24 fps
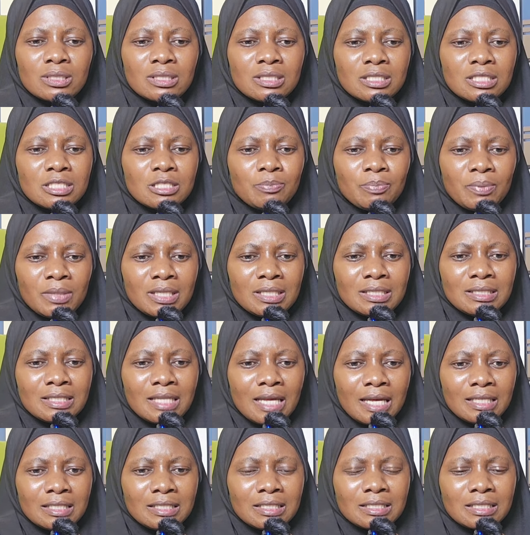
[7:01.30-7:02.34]
speak
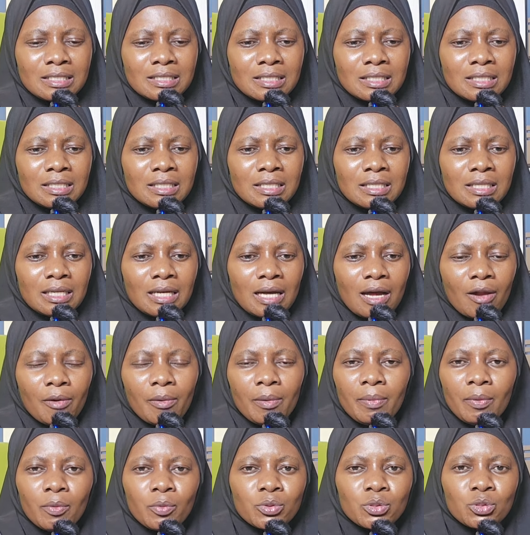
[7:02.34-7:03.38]
days? I
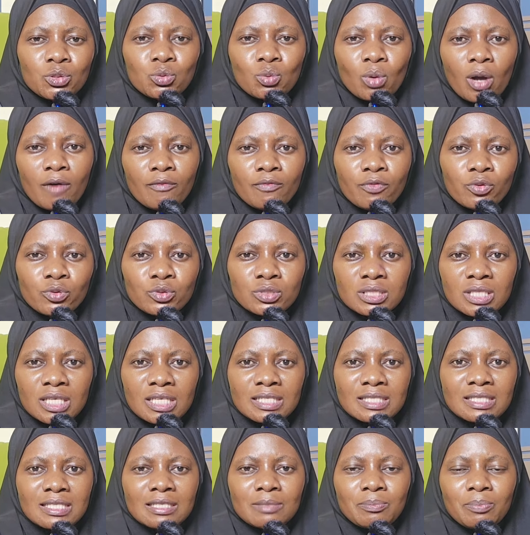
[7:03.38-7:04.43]
remember we used to have those
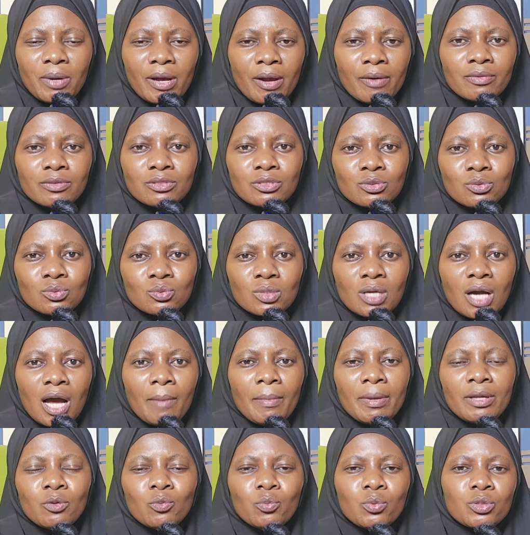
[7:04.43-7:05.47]
days that parents could
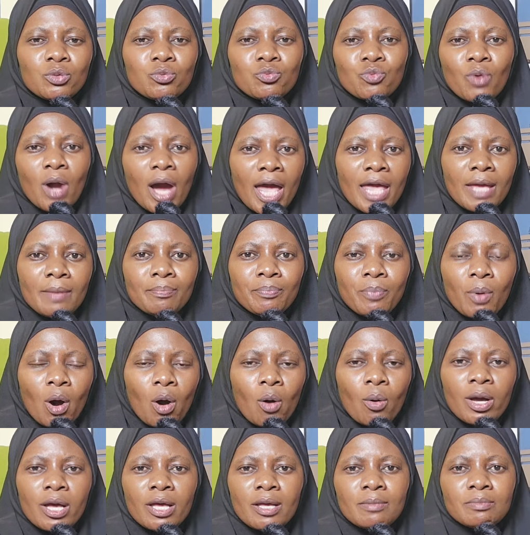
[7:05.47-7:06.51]
come and we rhyme
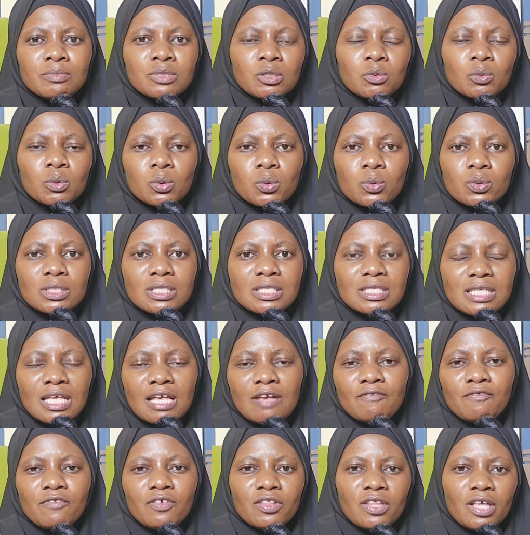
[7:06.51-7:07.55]
poems and we could
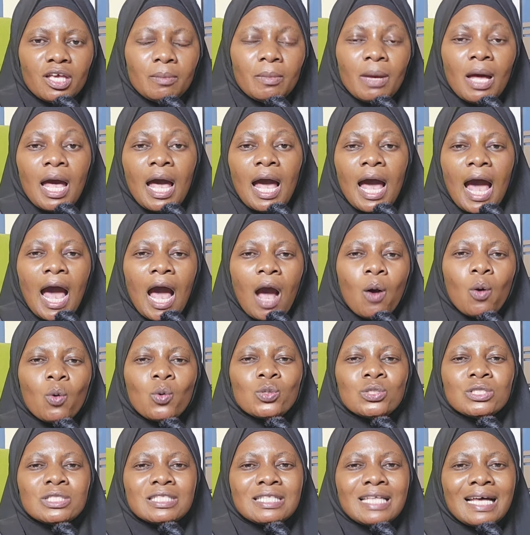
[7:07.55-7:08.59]
sing for them. I
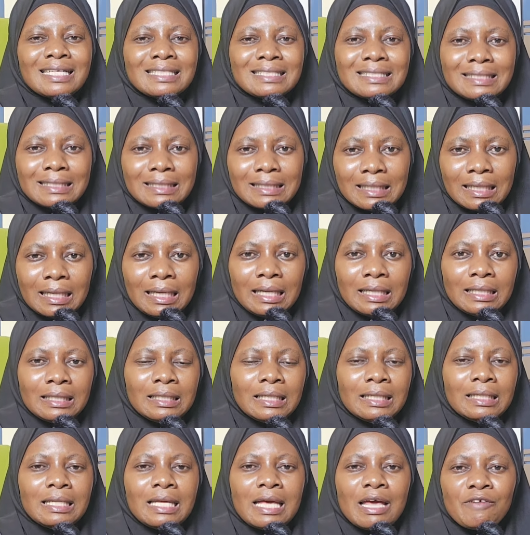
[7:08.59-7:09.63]
was that
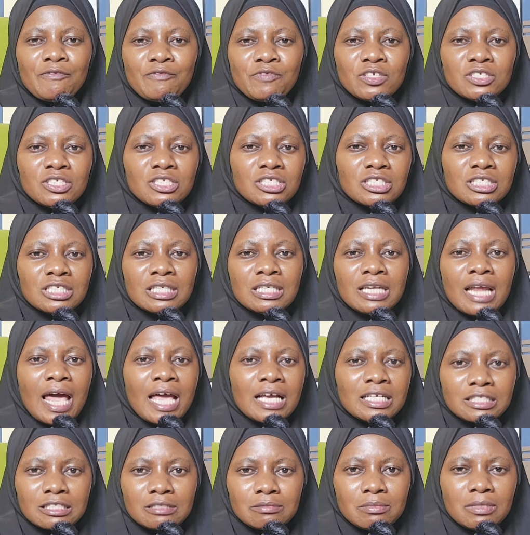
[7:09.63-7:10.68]
kind and every teacher
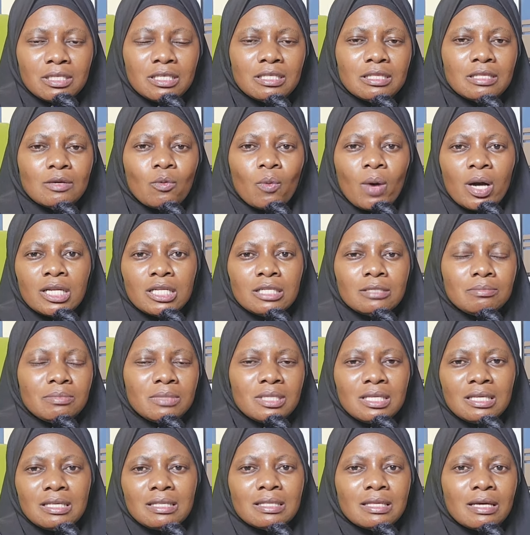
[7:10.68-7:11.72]
liked me. They wanted
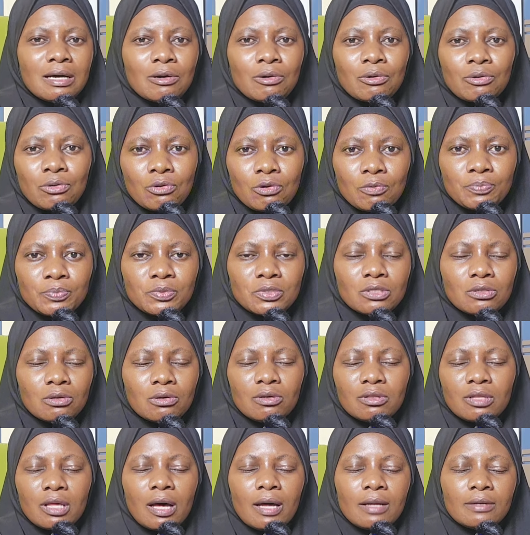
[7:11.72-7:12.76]
me in their groups and
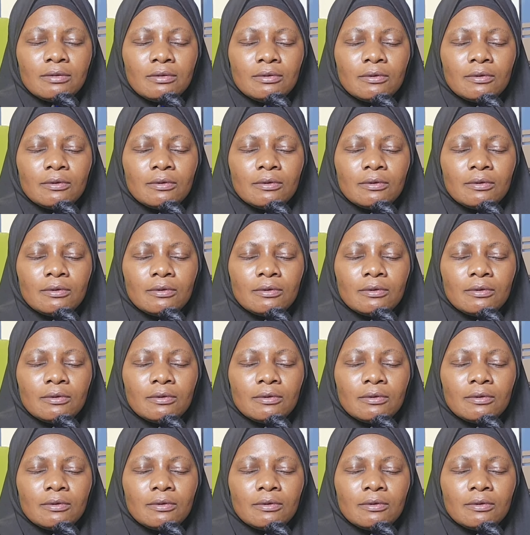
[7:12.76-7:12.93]
all that,